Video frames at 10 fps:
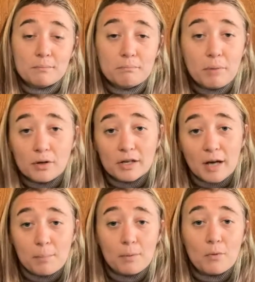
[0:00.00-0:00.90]
pull a
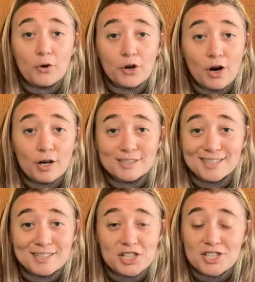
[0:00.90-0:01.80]
couple more cards
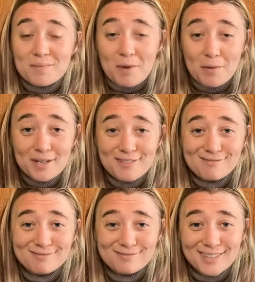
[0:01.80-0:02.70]
in just a moment.
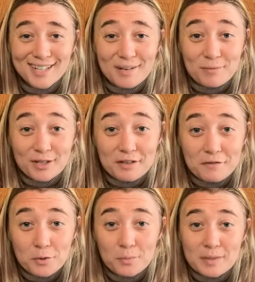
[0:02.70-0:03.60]
and I'm going to give
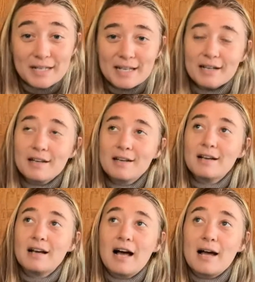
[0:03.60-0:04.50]
you a reading.
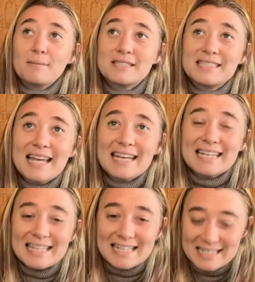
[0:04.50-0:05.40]
I'm setting
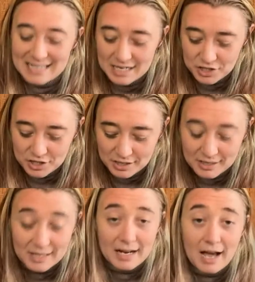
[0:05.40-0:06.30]
the intention
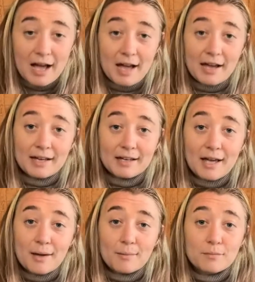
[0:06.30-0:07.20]
that I
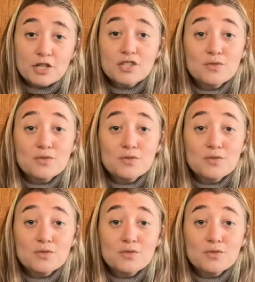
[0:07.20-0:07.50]
am just